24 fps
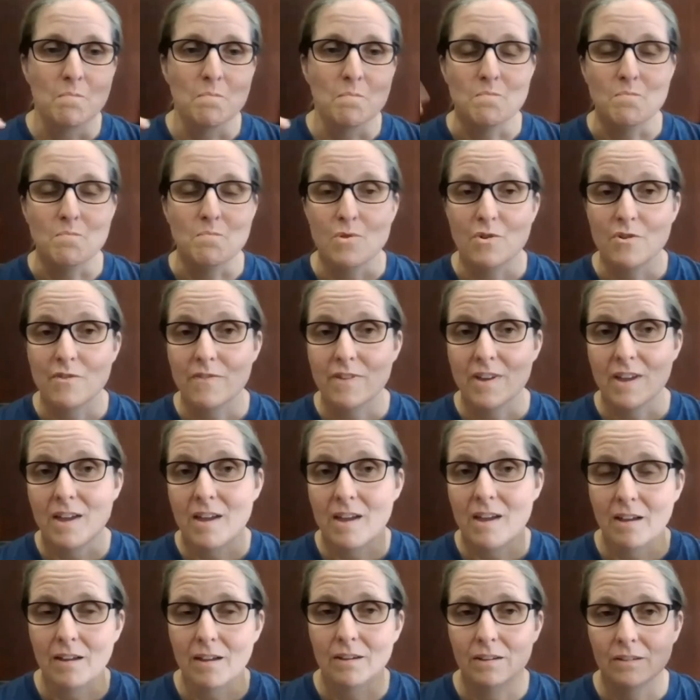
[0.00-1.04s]

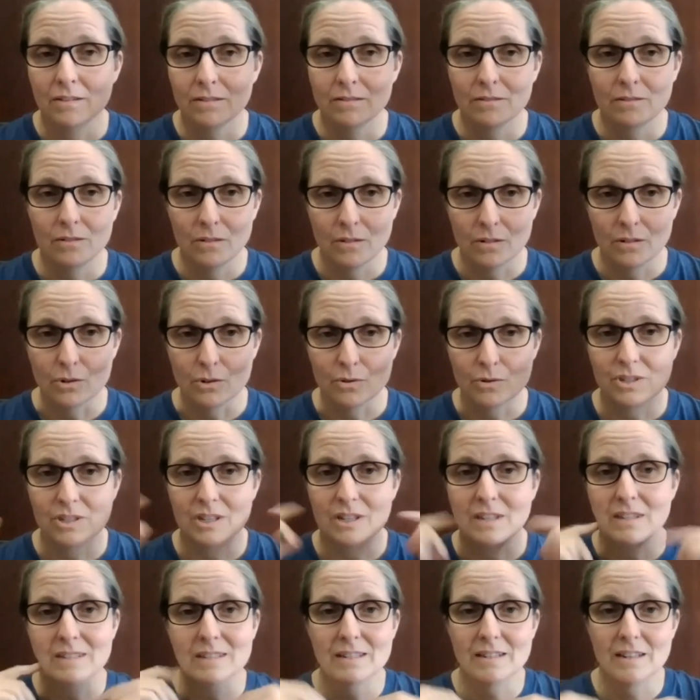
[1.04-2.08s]
moving
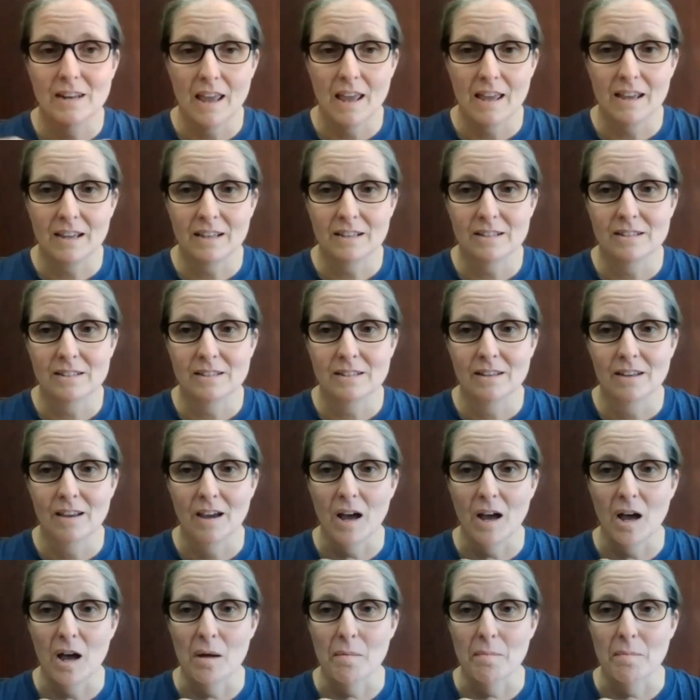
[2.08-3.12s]
nuisance snakes
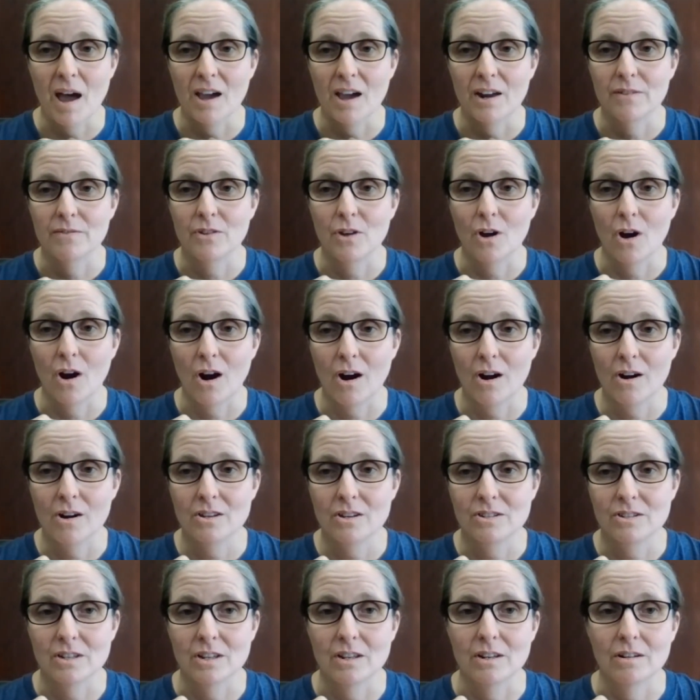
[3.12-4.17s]
out of
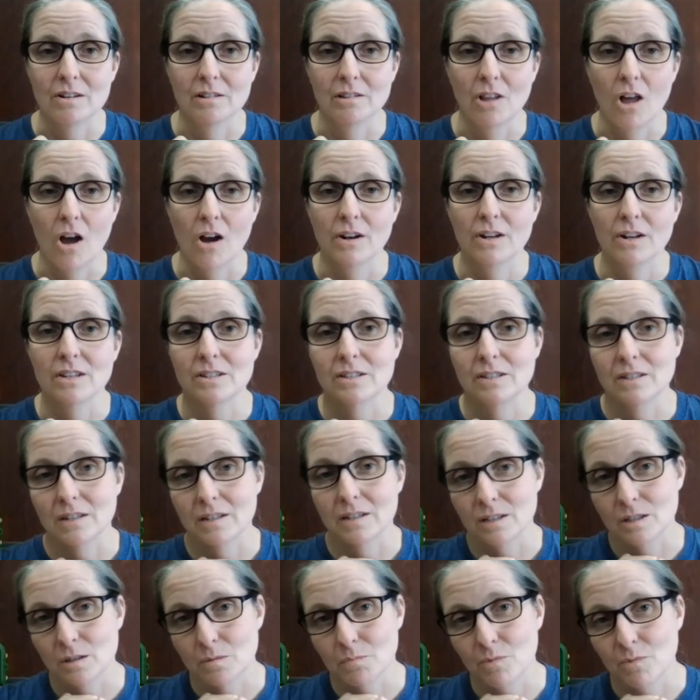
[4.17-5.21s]
yards and long
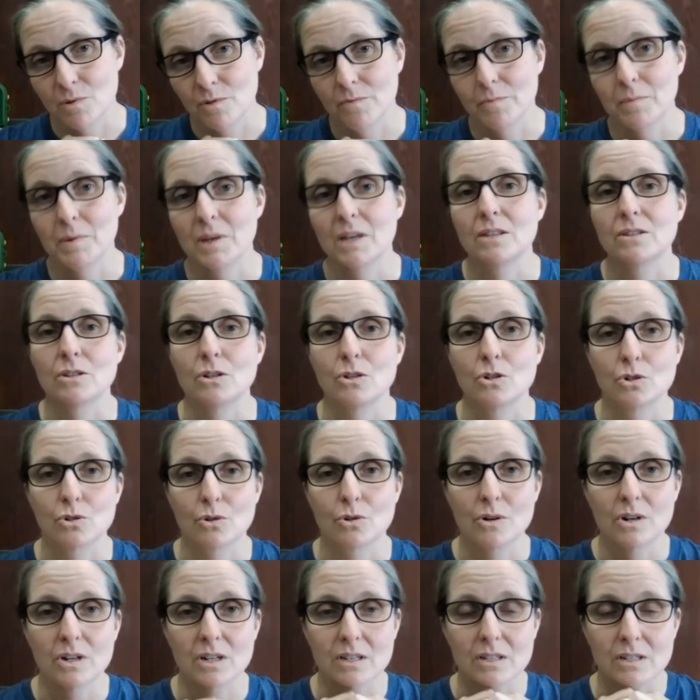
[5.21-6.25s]
distance movements and
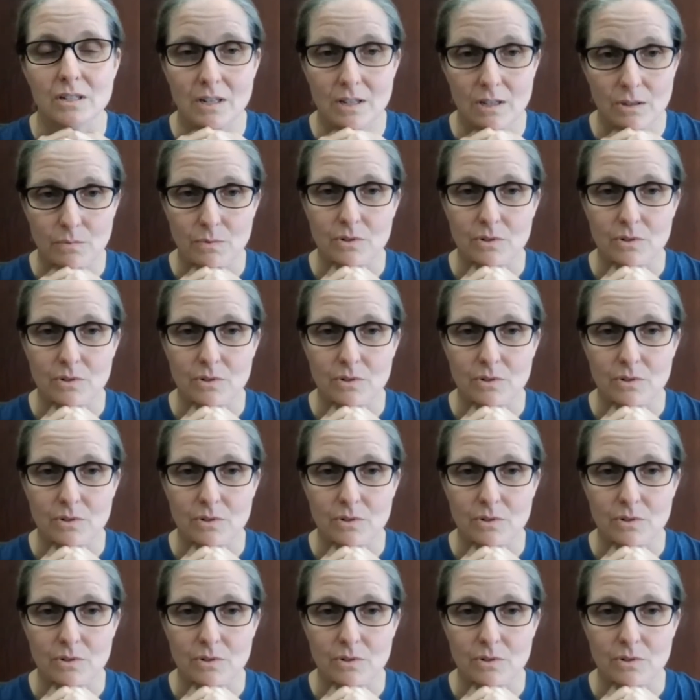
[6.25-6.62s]
short distance,